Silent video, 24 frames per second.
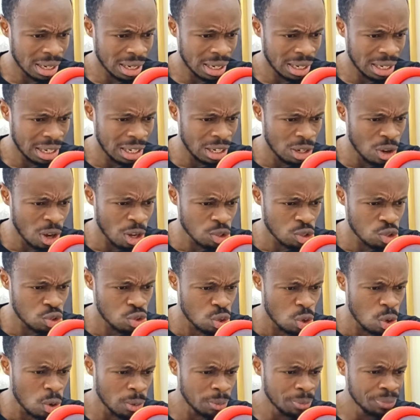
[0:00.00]
is
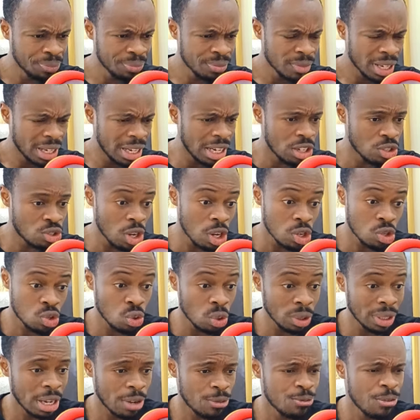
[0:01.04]
also
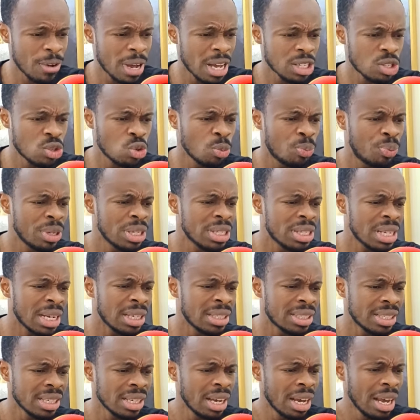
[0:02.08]
the first to
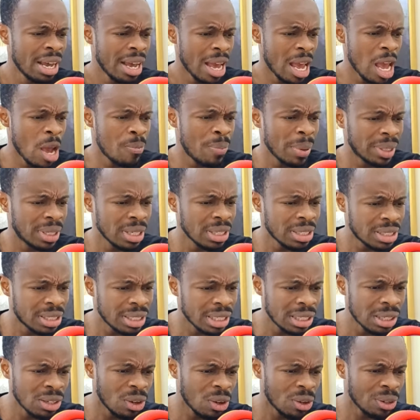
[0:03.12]
present a
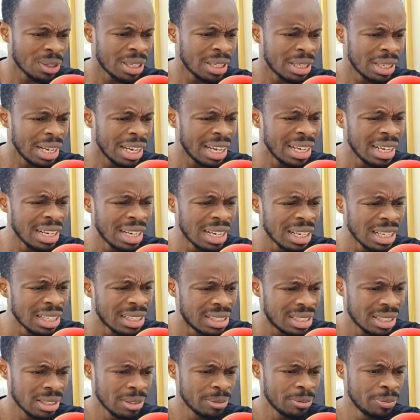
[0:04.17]
petition on
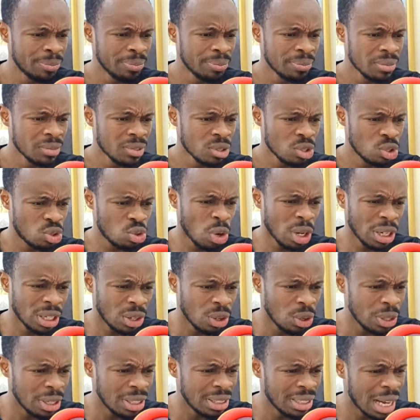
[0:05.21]
English
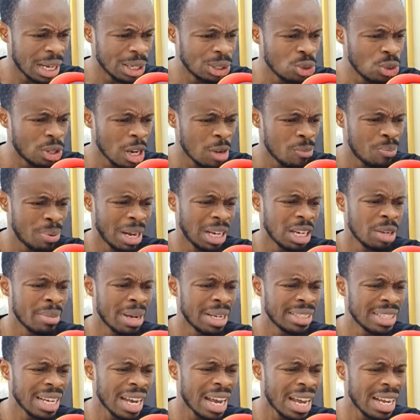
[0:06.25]
soil in the UK
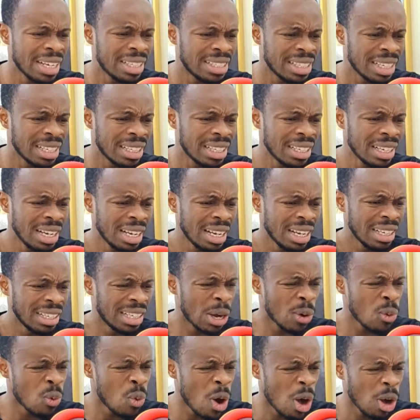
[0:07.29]
Parliament, urging
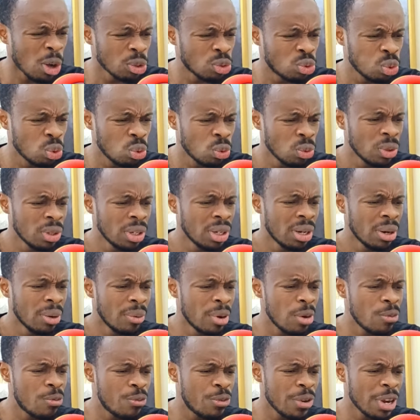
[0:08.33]
the world to
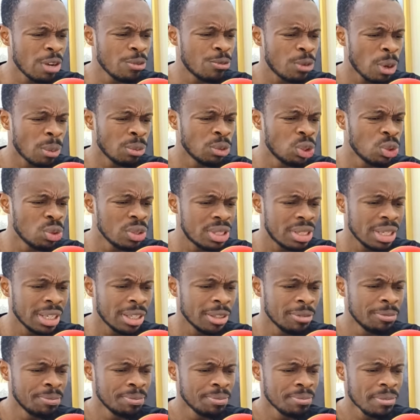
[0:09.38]
refrain from
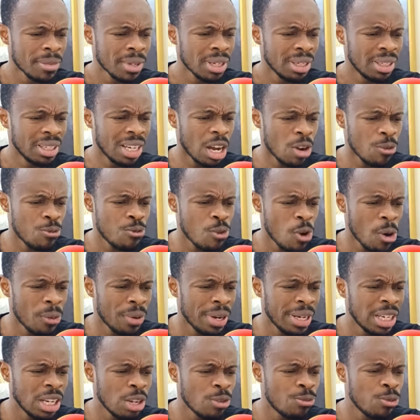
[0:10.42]
using their
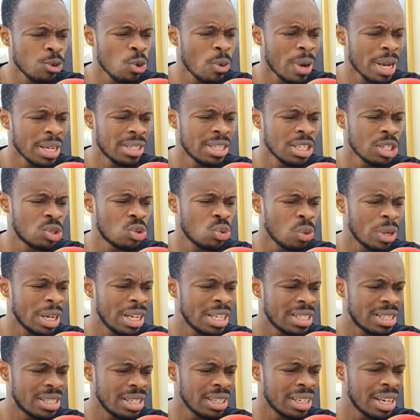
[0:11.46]
foreign influences to
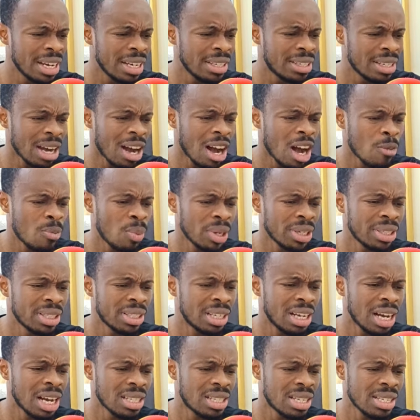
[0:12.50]
instigate our
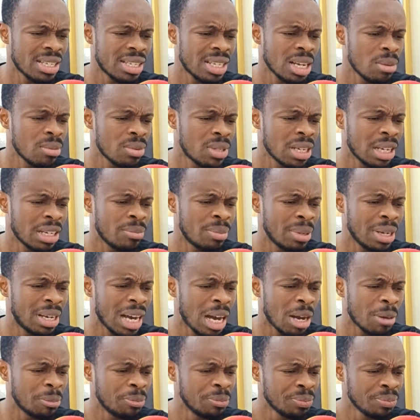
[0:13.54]
political systems and
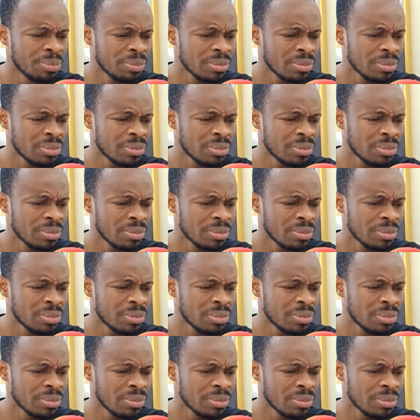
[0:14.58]
become